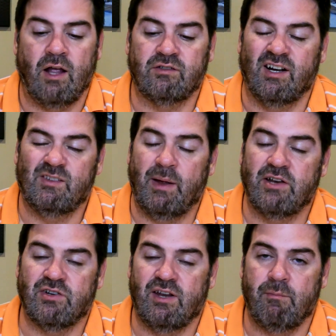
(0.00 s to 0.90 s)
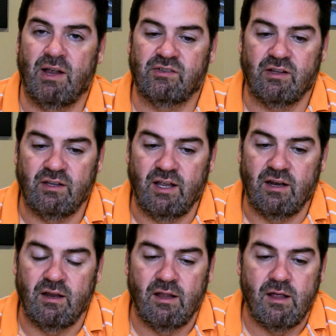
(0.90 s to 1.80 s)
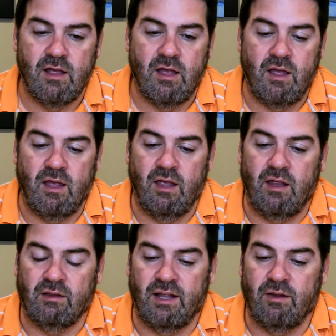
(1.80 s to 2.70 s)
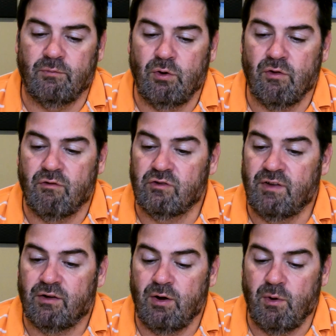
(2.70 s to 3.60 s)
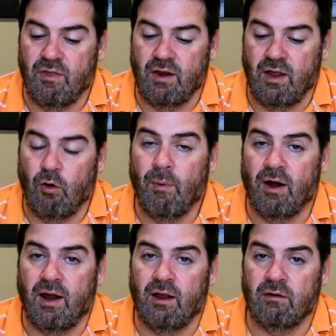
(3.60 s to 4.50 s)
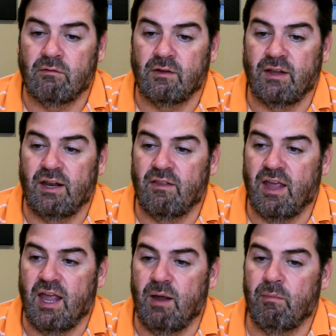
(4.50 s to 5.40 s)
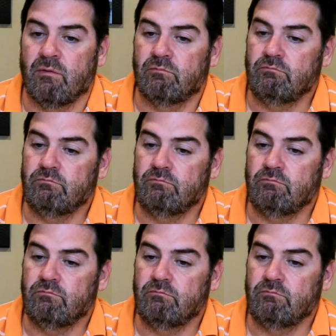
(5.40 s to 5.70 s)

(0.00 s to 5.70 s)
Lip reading: as an expansion team, basically, and he led them to their first victory with an Hail Mary at the end of the game.